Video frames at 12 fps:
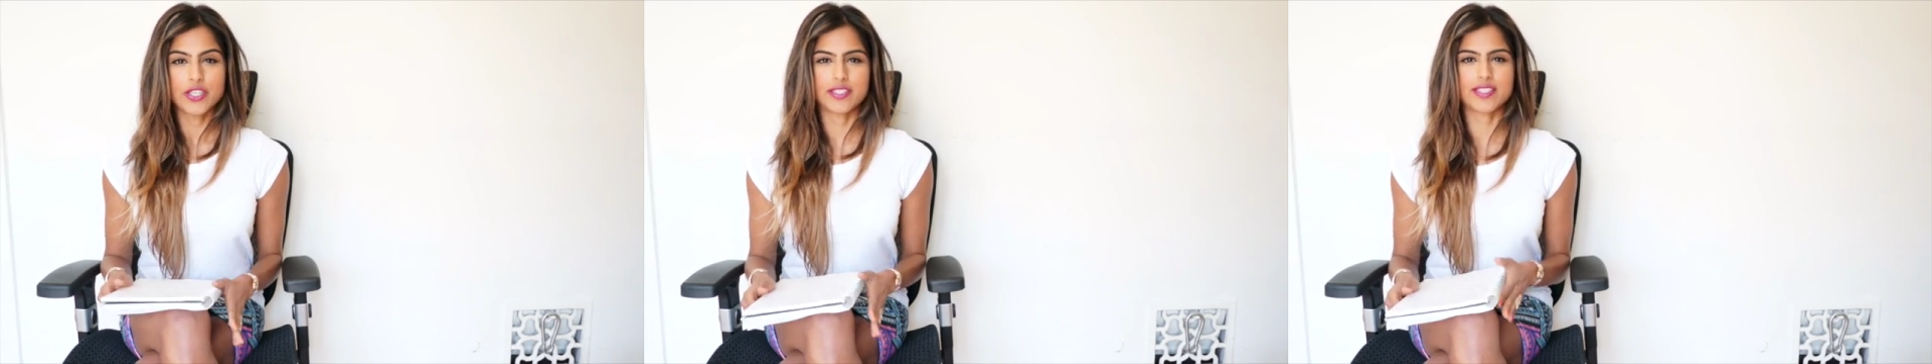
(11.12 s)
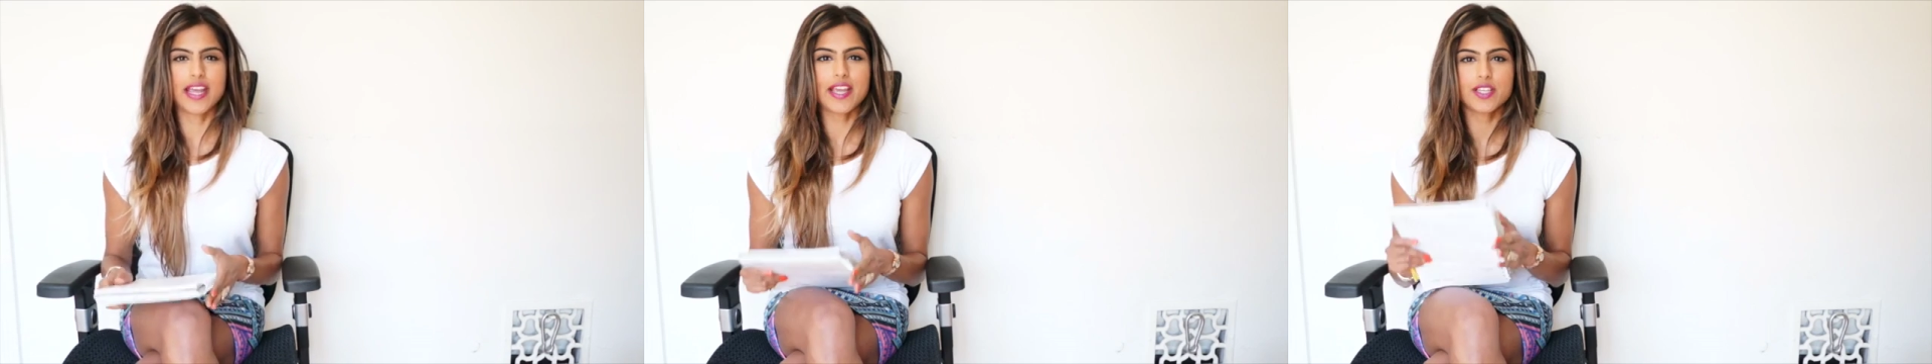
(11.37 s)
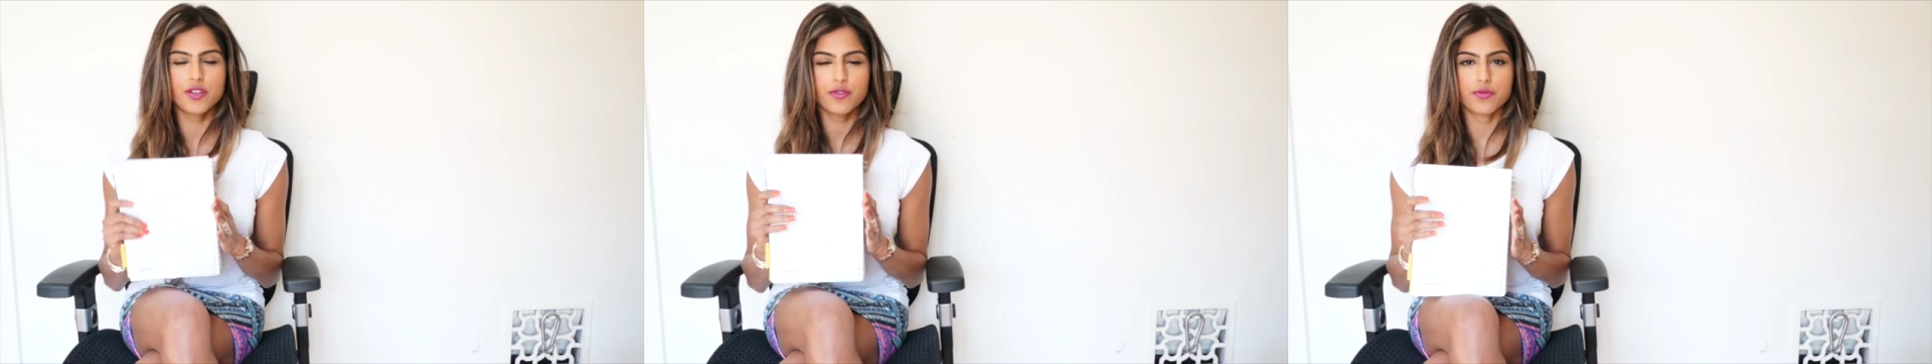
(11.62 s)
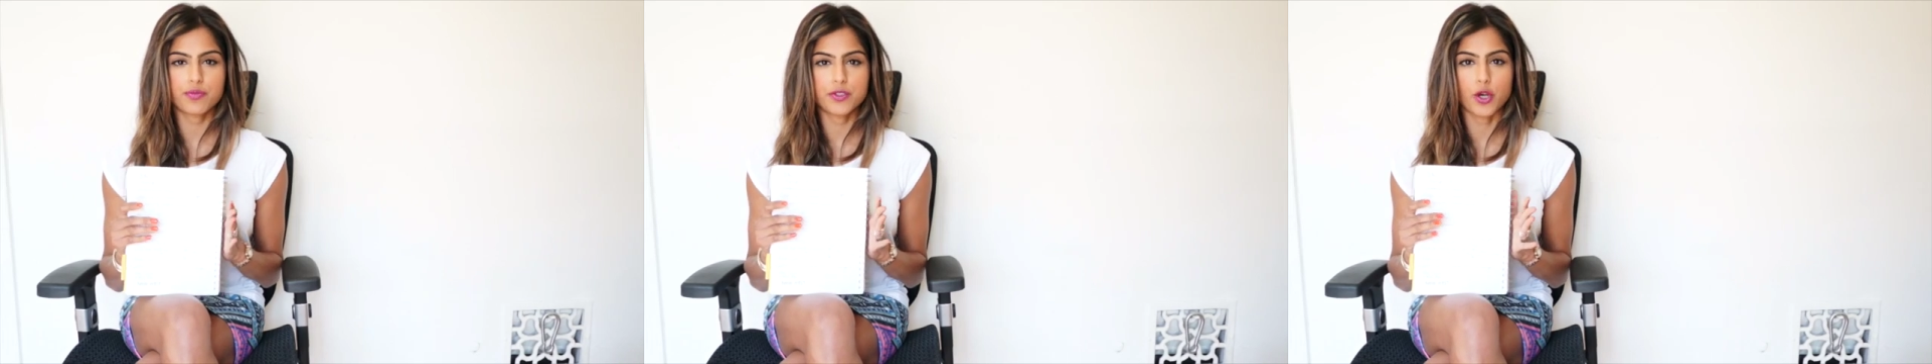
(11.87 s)

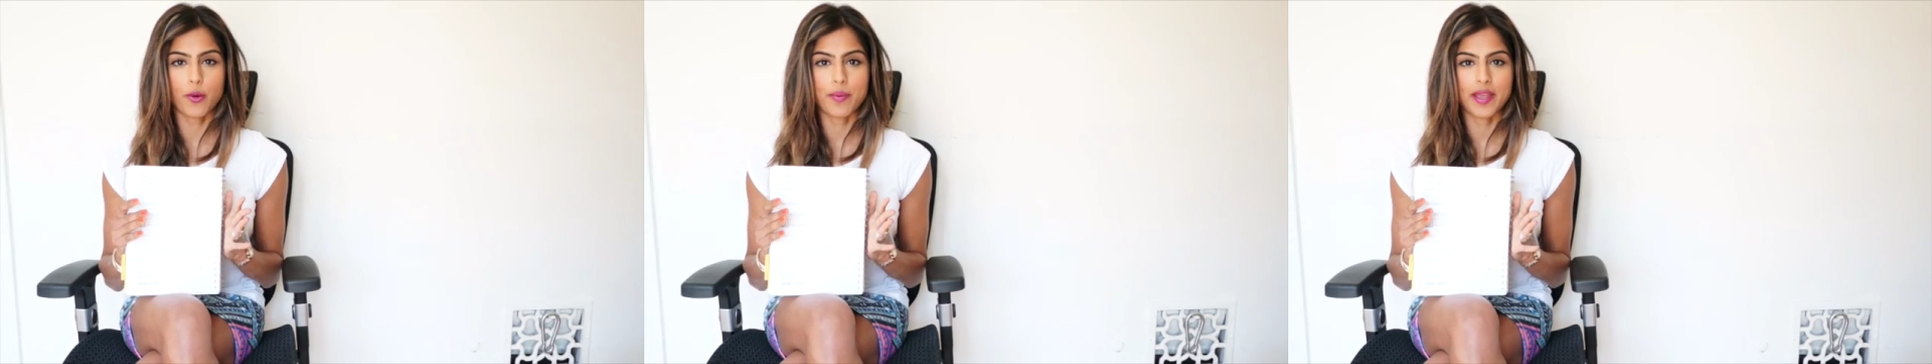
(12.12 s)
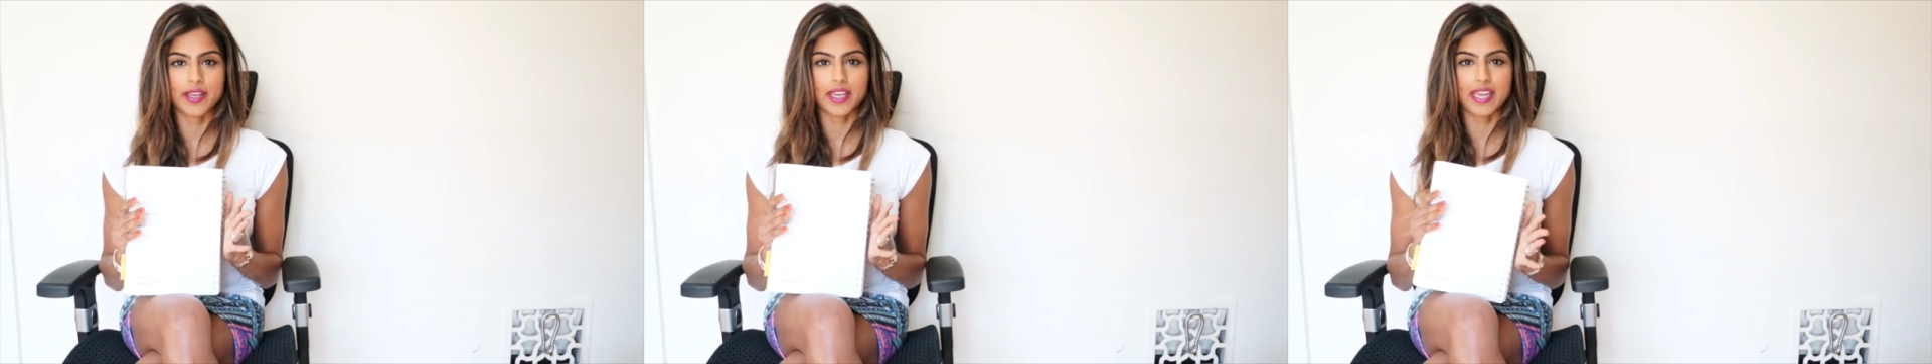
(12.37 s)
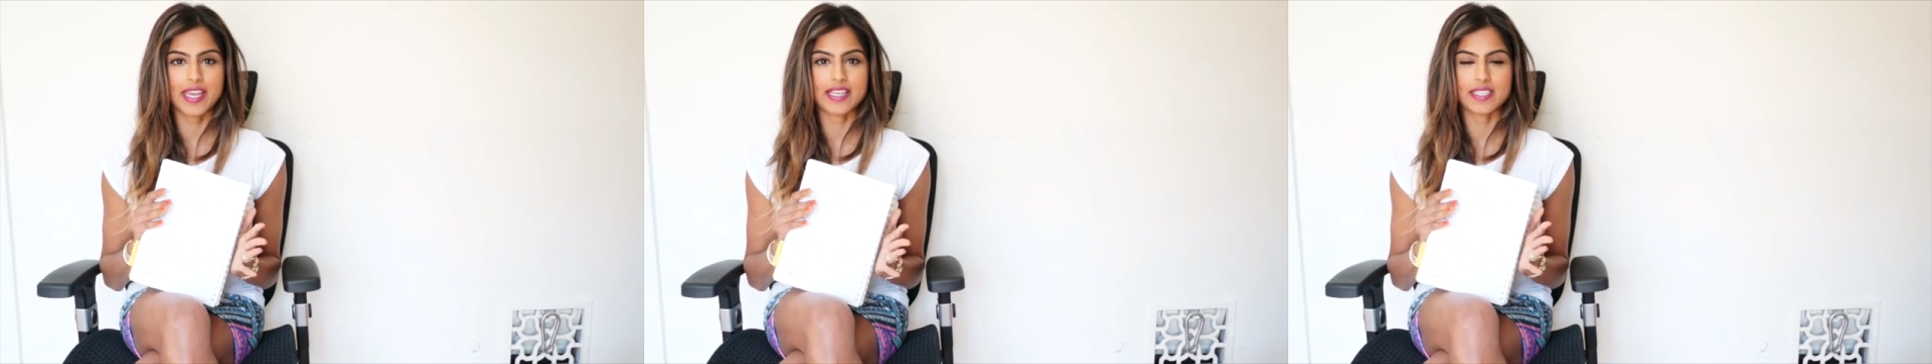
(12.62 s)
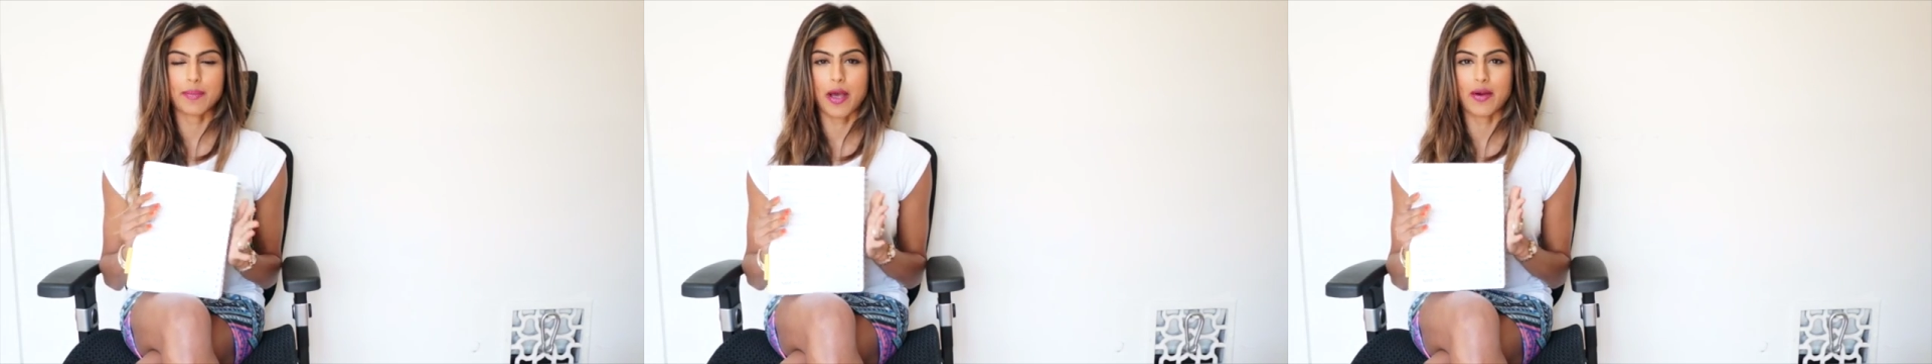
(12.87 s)
Today's topic
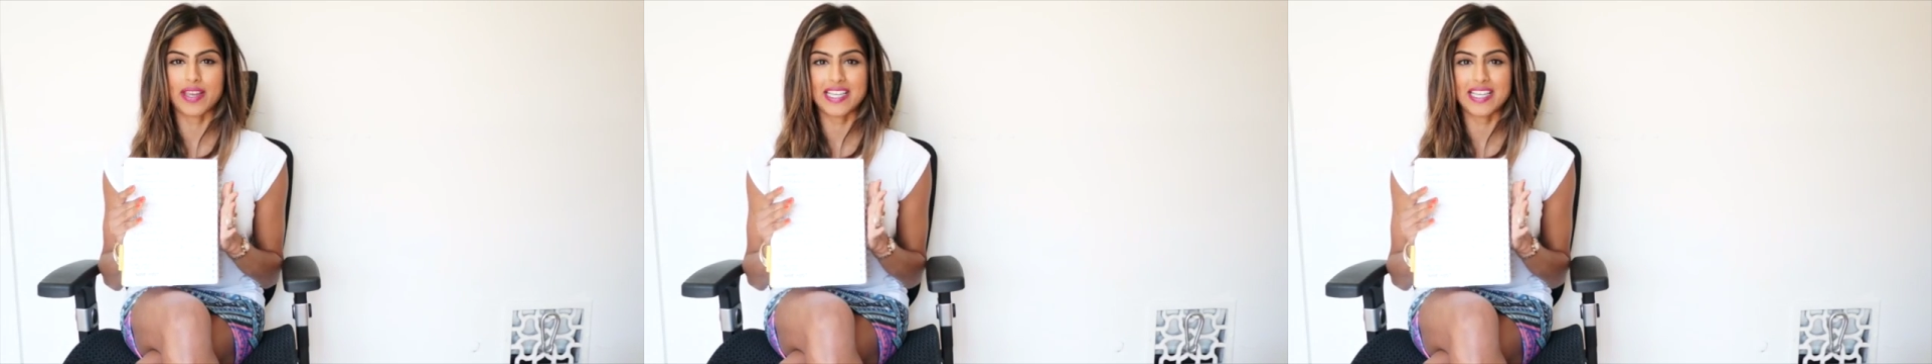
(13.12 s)
is about